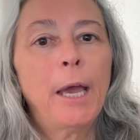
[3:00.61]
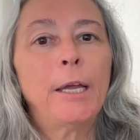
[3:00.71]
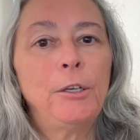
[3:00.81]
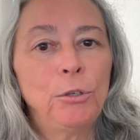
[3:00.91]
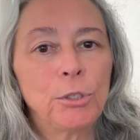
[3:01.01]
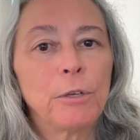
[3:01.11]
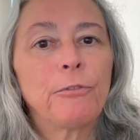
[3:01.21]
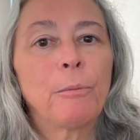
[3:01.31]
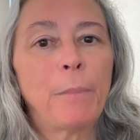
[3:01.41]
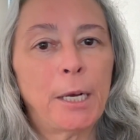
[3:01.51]
and use it
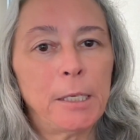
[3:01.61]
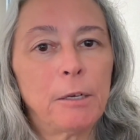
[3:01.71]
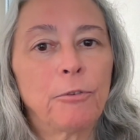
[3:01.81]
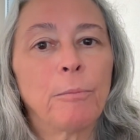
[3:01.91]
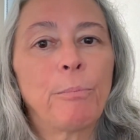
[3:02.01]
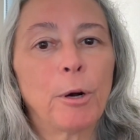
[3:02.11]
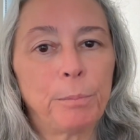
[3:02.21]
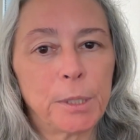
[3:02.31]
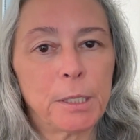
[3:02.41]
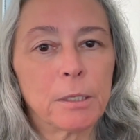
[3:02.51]
for many different
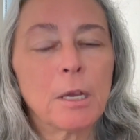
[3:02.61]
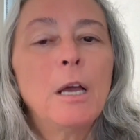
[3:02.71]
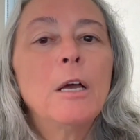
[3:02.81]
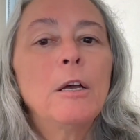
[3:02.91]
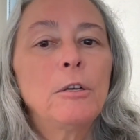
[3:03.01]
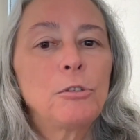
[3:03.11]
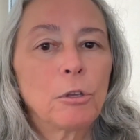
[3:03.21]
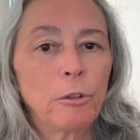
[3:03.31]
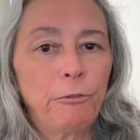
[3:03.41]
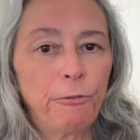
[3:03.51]
purposes. So
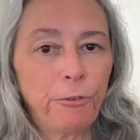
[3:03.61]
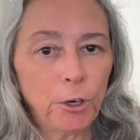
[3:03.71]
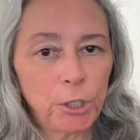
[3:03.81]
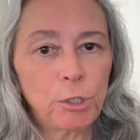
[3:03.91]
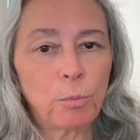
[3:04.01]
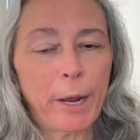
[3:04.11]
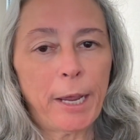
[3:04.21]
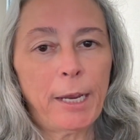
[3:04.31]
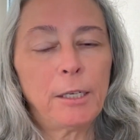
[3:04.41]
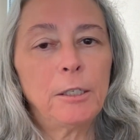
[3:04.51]
the first
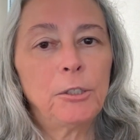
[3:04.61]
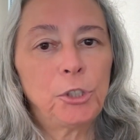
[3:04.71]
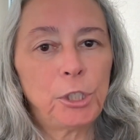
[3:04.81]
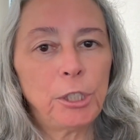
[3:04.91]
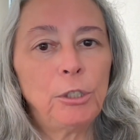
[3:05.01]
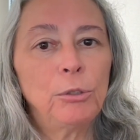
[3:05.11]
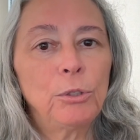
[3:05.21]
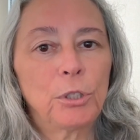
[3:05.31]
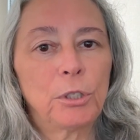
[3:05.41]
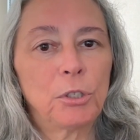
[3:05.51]
way she
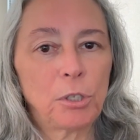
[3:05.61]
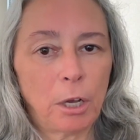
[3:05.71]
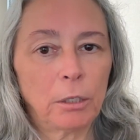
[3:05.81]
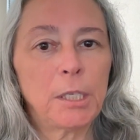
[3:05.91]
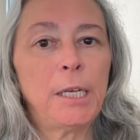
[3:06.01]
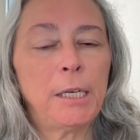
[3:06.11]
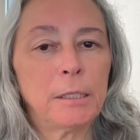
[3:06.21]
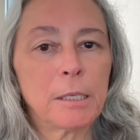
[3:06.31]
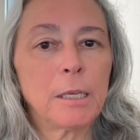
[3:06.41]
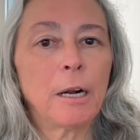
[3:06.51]
used the
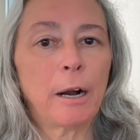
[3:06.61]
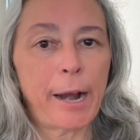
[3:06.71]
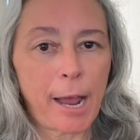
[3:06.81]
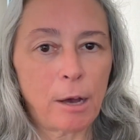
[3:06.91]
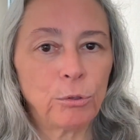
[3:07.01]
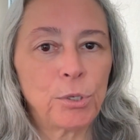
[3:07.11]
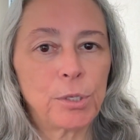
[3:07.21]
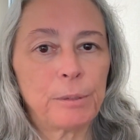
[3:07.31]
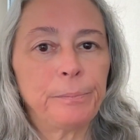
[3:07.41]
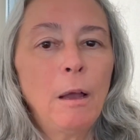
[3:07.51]
saltines in our
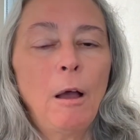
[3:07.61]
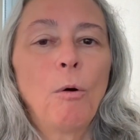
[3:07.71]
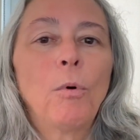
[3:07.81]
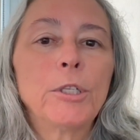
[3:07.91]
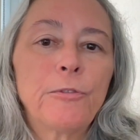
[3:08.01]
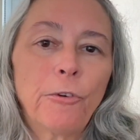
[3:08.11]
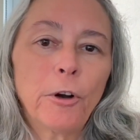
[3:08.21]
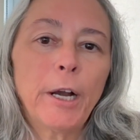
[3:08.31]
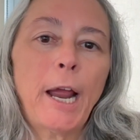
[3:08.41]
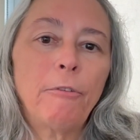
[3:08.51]
house was
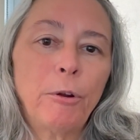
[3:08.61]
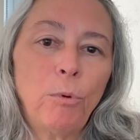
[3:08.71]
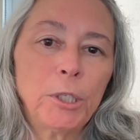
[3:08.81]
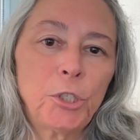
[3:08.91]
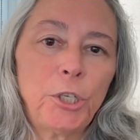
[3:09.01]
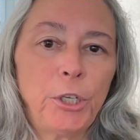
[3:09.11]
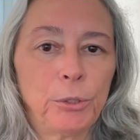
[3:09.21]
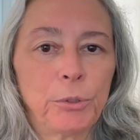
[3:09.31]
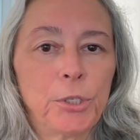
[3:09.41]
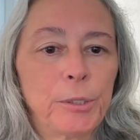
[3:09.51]
for everyone to
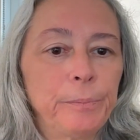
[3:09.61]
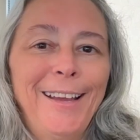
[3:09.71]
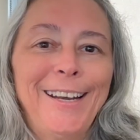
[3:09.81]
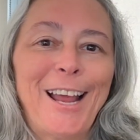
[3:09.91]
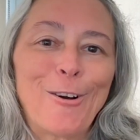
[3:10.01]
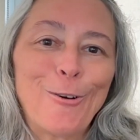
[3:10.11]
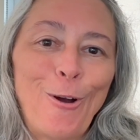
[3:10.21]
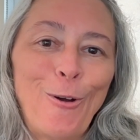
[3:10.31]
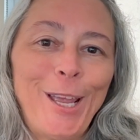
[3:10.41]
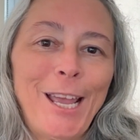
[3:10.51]
use. Now,
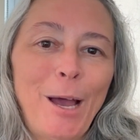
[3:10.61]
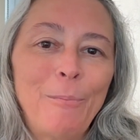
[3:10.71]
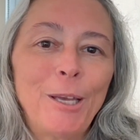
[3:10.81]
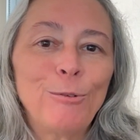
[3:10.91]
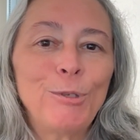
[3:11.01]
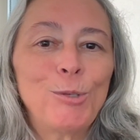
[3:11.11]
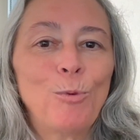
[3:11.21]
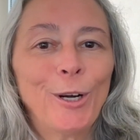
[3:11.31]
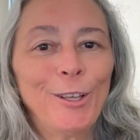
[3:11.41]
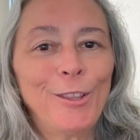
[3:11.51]
growing up, it was
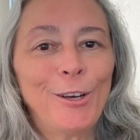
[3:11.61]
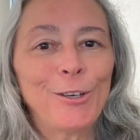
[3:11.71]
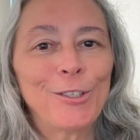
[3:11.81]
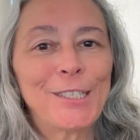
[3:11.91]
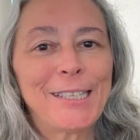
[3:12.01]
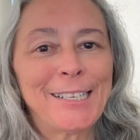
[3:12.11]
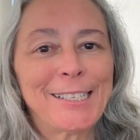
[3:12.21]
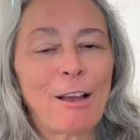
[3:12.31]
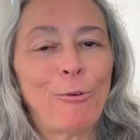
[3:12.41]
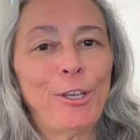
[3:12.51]
one of those things
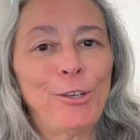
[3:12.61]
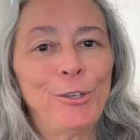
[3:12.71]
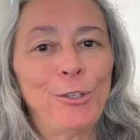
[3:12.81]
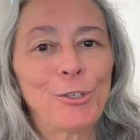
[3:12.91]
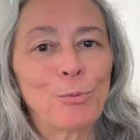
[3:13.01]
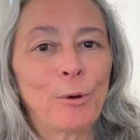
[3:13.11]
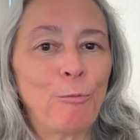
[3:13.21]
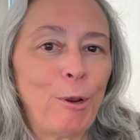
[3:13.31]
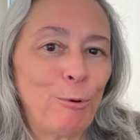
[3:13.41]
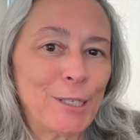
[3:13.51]
that we used when
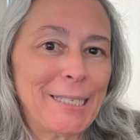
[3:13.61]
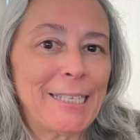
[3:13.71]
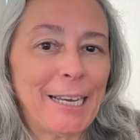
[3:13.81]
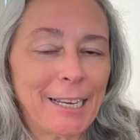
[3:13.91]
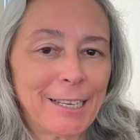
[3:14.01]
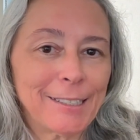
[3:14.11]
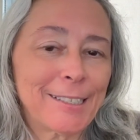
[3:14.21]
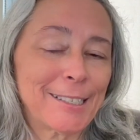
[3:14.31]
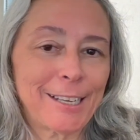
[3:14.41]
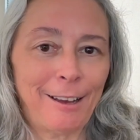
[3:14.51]
we were sick.
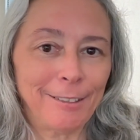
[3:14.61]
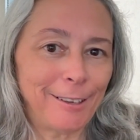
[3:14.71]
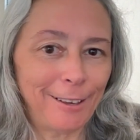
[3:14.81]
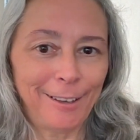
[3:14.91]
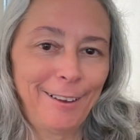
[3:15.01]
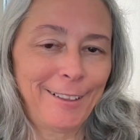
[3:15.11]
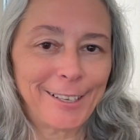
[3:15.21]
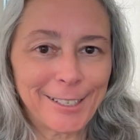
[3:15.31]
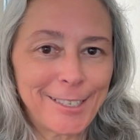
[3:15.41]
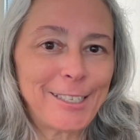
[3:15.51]
It's called a
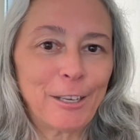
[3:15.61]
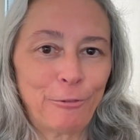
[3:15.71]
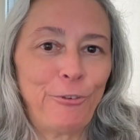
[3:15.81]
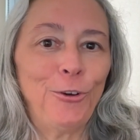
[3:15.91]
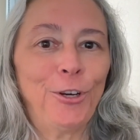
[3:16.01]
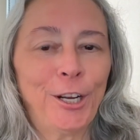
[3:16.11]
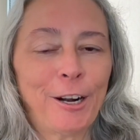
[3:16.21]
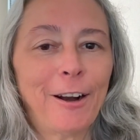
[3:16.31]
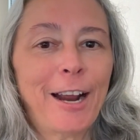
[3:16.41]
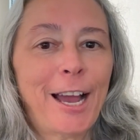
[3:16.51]
sick food in
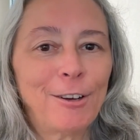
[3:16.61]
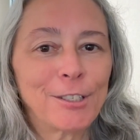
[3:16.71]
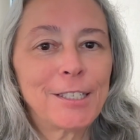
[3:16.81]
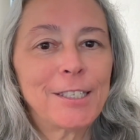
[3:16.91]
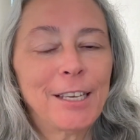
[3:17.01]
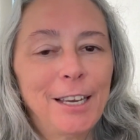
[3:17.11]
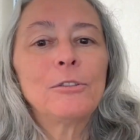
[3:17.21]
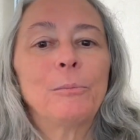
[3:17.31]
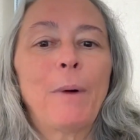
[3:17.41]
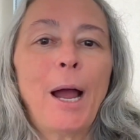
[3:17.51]
our house.
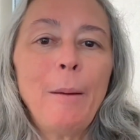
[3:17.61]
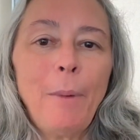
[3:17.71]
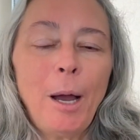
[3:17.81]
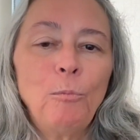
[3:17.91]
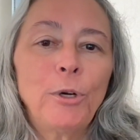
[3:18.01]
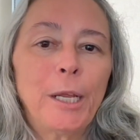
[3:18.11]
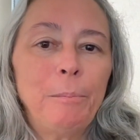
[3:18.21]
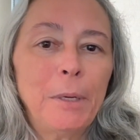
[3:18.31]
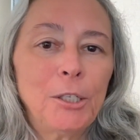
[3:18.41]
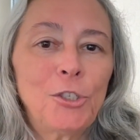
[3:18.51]
My mom would
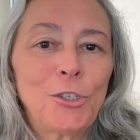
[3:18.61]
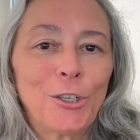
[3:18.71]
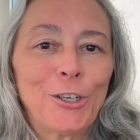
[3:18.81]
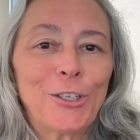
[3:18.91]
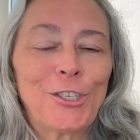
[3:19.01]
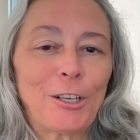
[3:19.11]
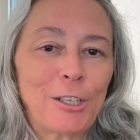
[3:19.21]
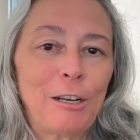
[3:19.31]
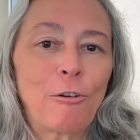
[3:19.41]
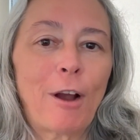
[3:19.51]
administer
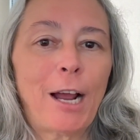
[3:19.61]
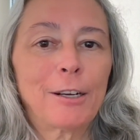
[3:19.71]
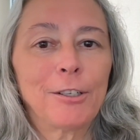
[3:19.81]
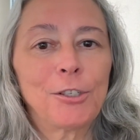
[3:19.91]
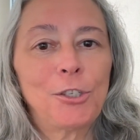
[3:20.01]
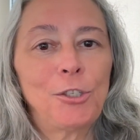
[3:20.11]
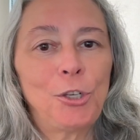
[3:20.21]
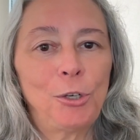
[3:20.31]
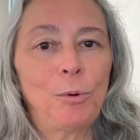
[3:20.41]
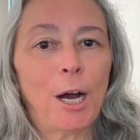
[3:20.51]
saltine crackers
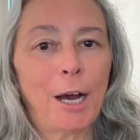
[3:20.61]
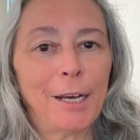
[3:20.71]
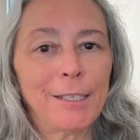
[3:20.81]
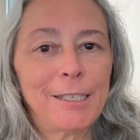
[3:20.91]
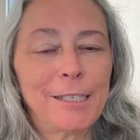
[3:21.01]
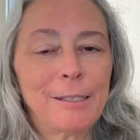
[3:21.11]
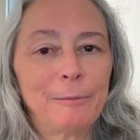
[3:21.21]
to us